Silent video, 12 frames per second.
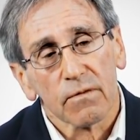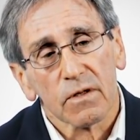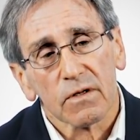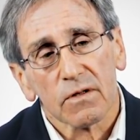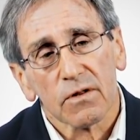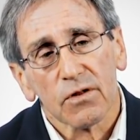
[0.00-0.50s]

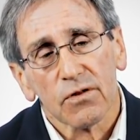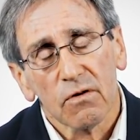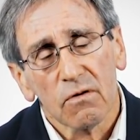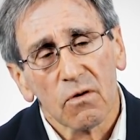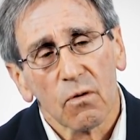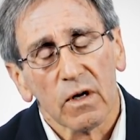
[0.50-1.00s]
The
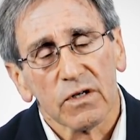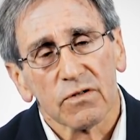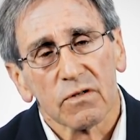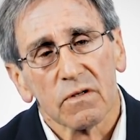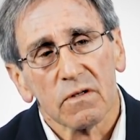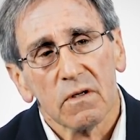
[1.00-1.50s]
third
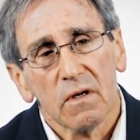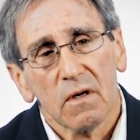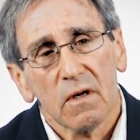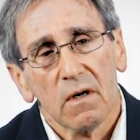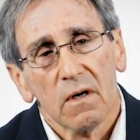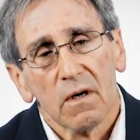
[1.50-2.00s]
question,
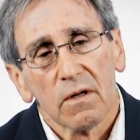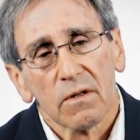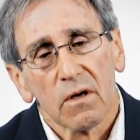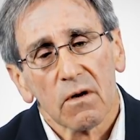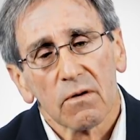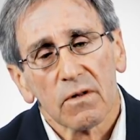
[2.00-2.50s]

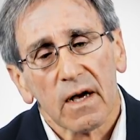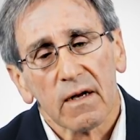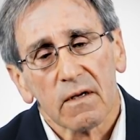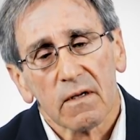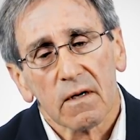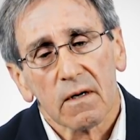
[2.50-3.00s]
though,
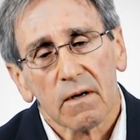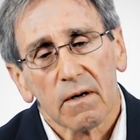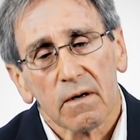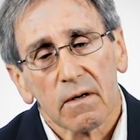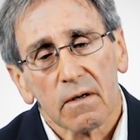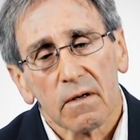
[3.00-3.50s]
that
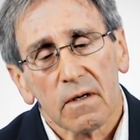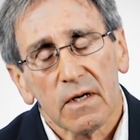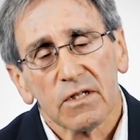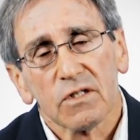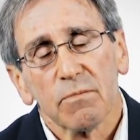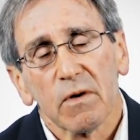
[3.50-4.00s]

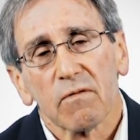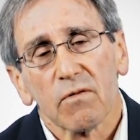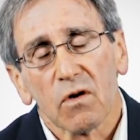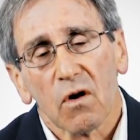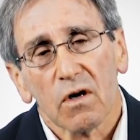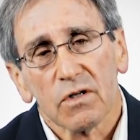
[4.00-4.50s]
hits me in
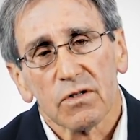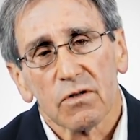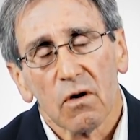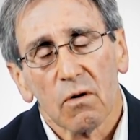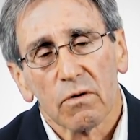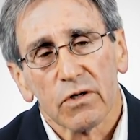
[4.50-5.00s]
regards to
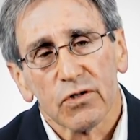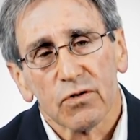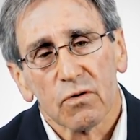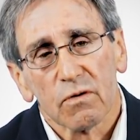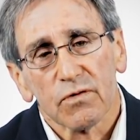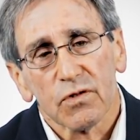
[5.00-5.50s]
the whole
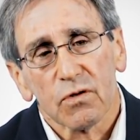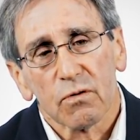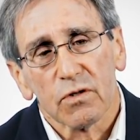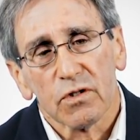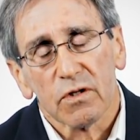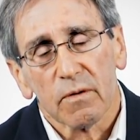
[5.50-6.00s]
issue of
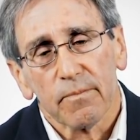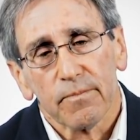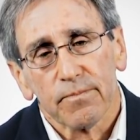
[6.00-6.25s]
stewardship